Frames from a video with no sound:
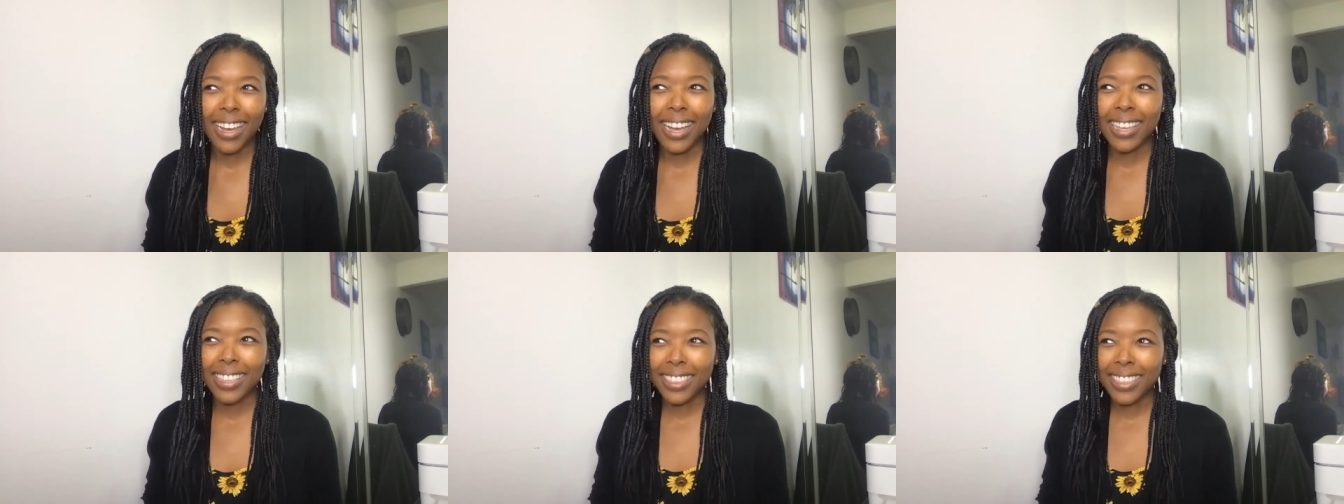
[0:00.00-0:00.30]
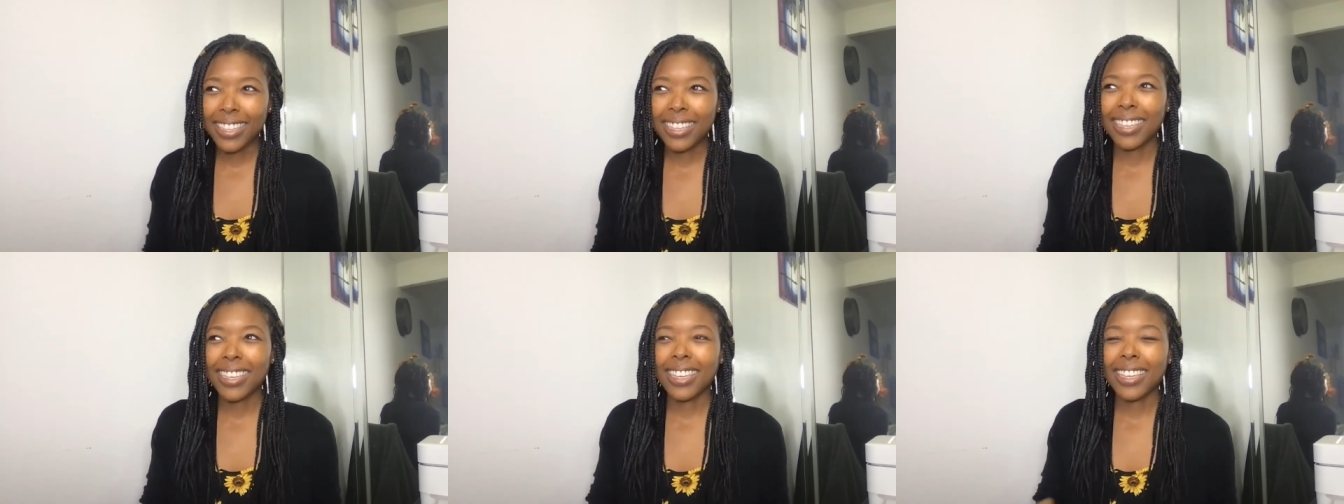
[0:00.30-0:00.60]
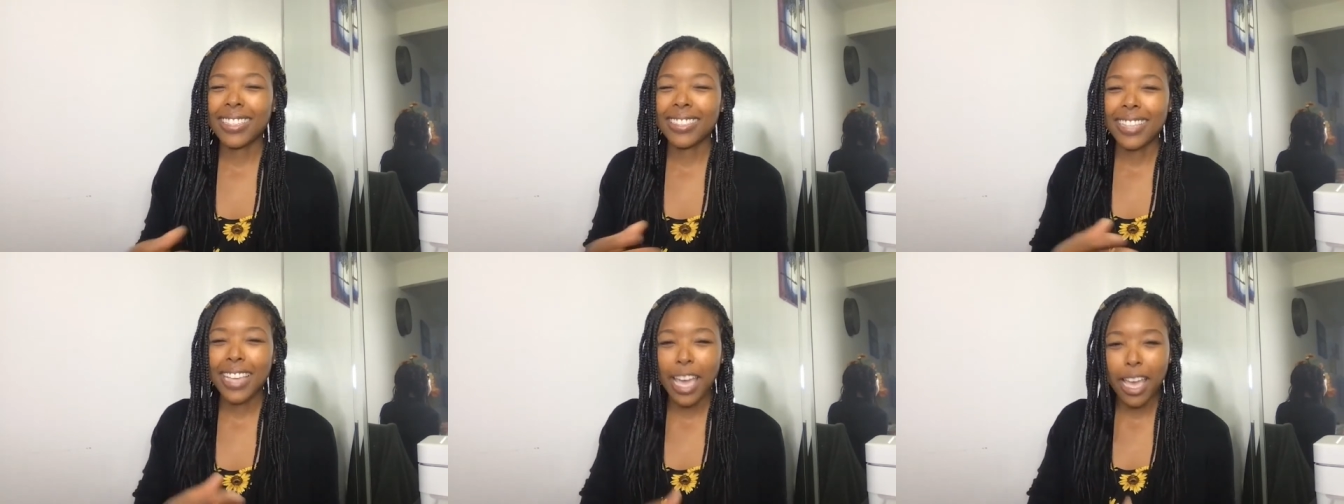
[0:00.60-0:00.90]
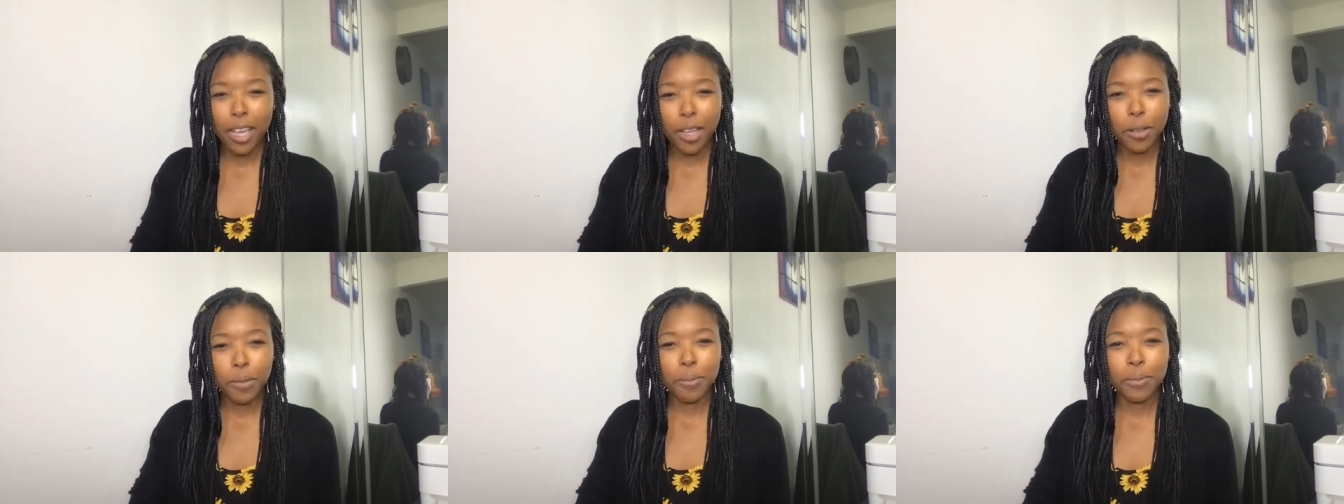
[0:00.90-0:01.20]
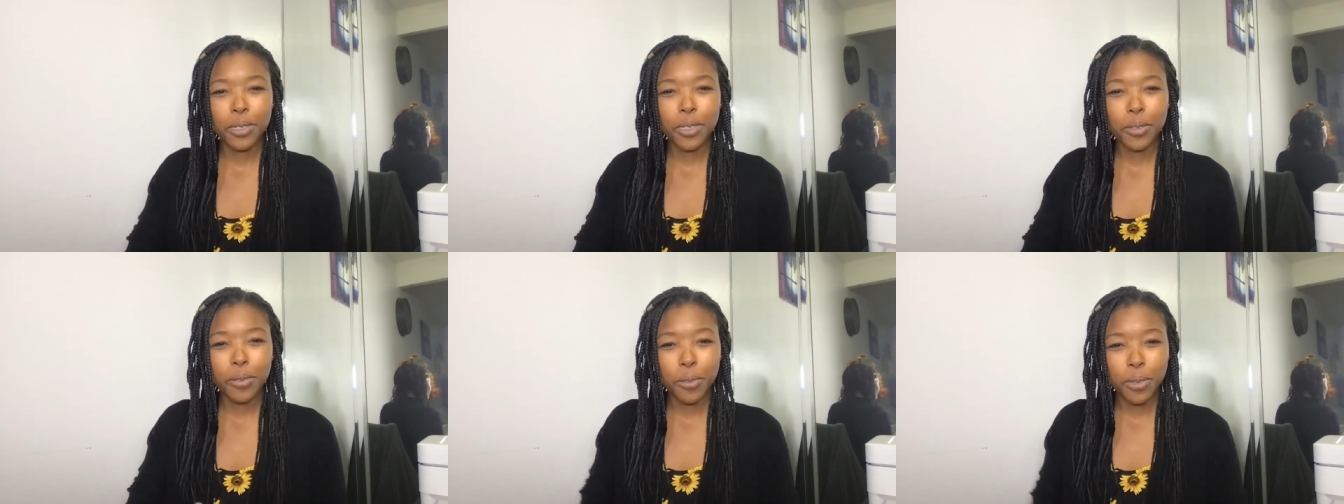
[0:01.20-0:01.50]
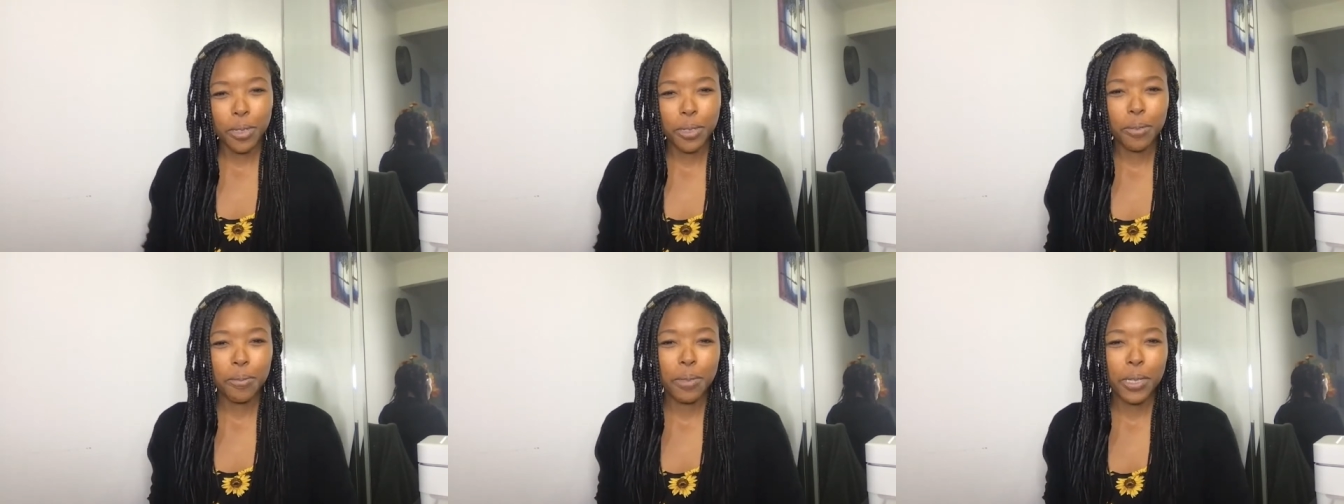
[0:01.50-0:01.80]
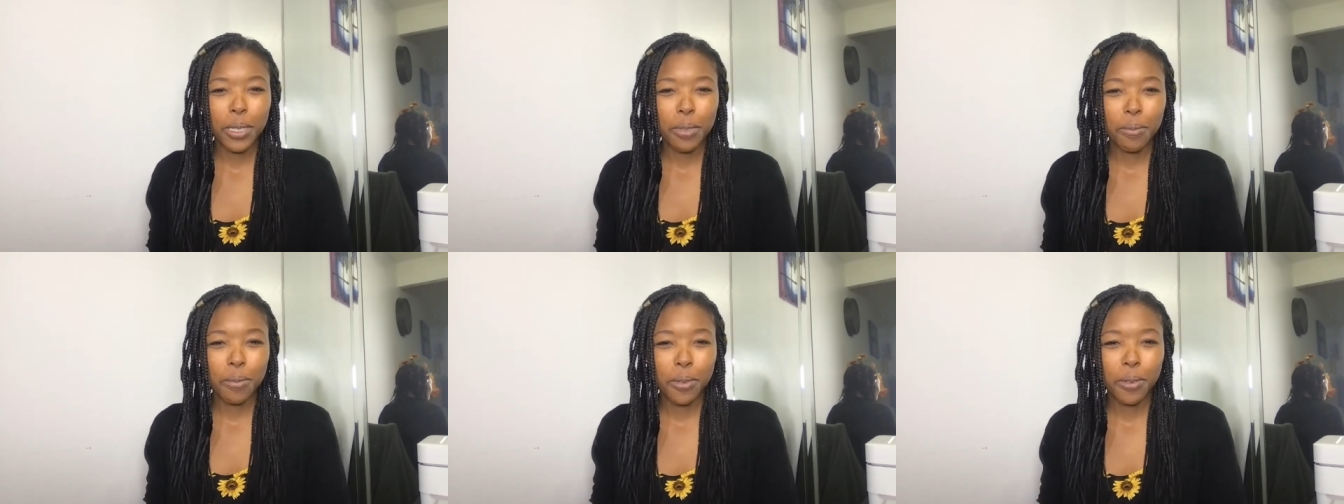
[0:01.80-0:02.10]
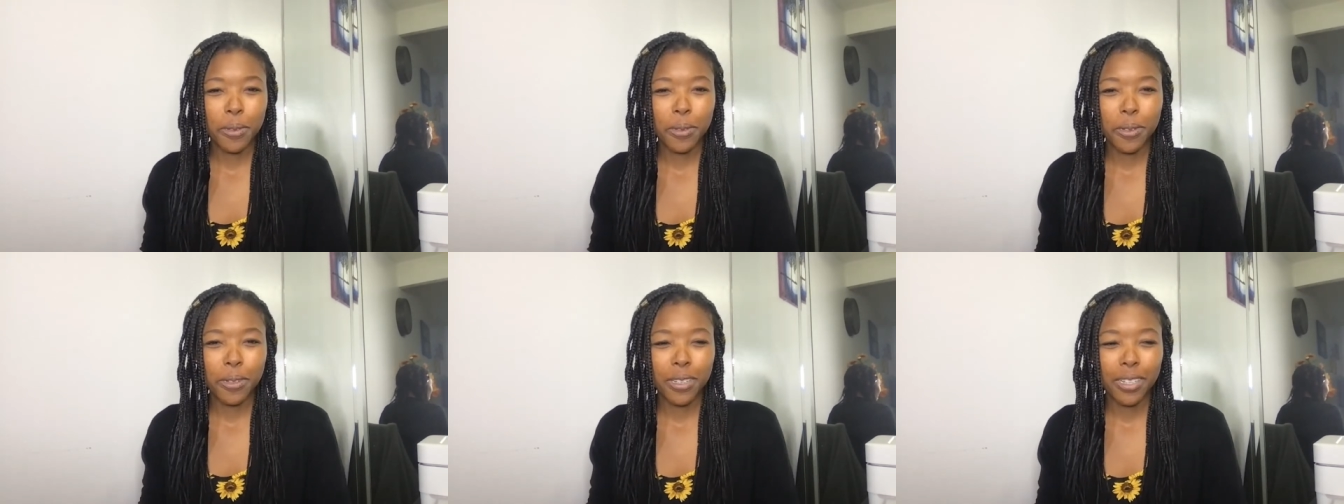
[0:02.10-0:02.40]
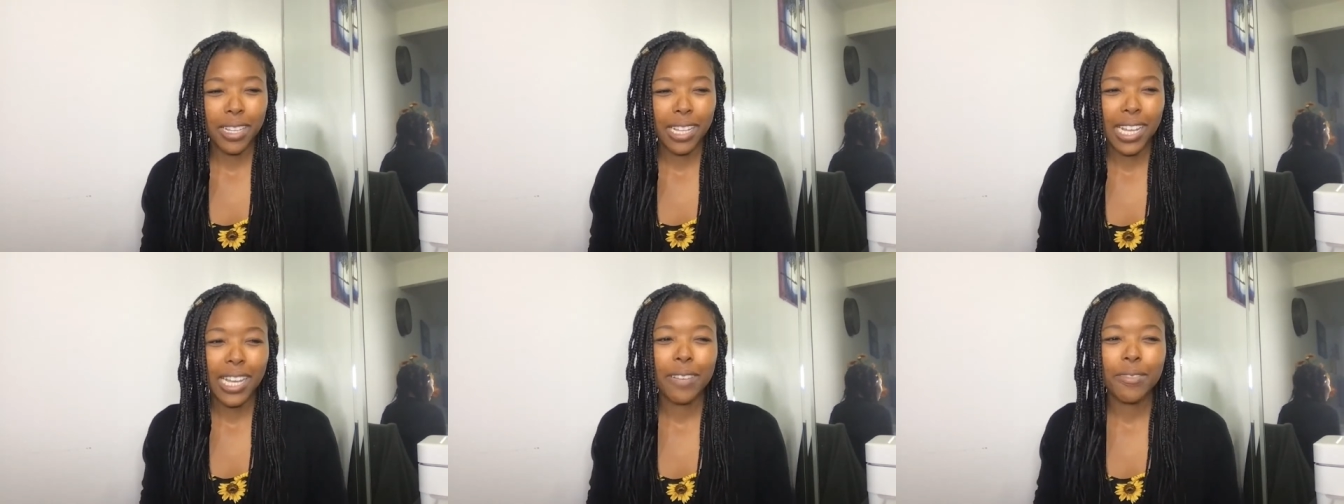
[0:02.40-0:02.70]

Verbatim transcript: I think has helped queer people